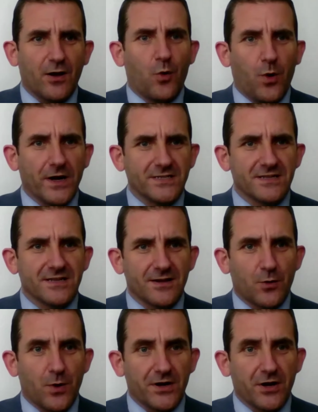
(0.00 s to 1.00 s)
quite a
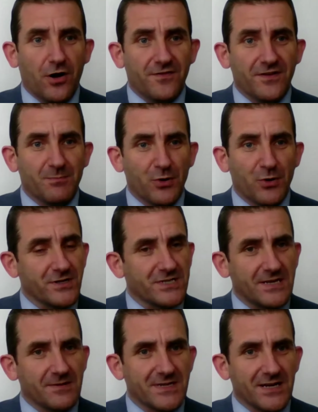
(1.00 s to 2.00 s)
lot of employers,
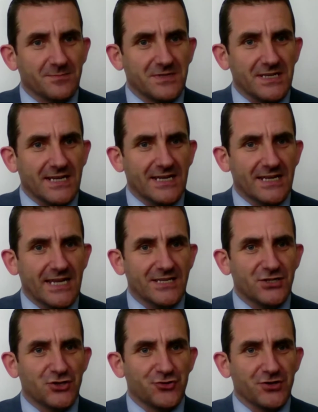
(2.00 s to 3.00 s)
sometimes in
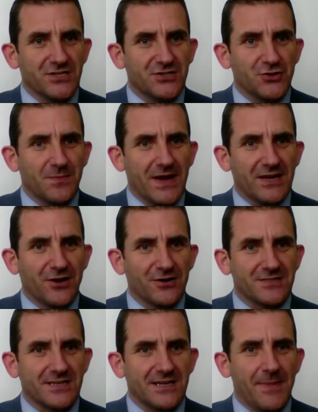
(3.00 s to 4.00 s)
industries you may
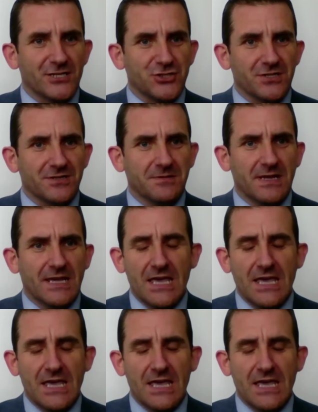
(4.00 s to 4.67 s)
not imagine.